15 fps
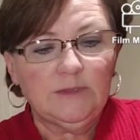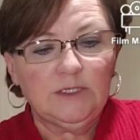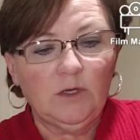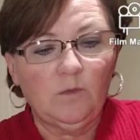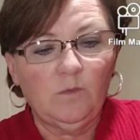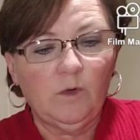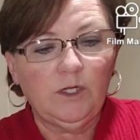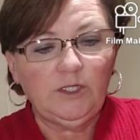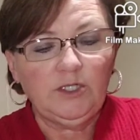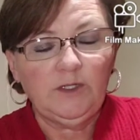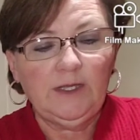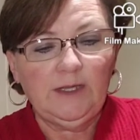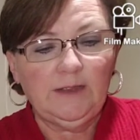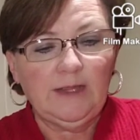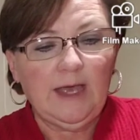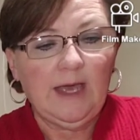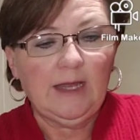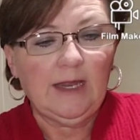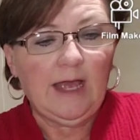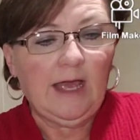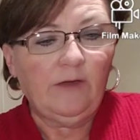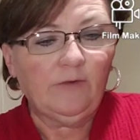so once you get
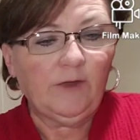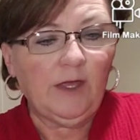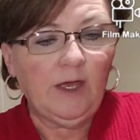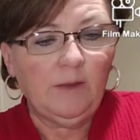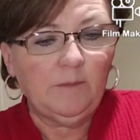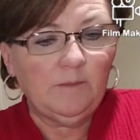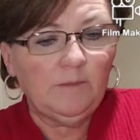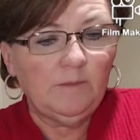that 1/2 cup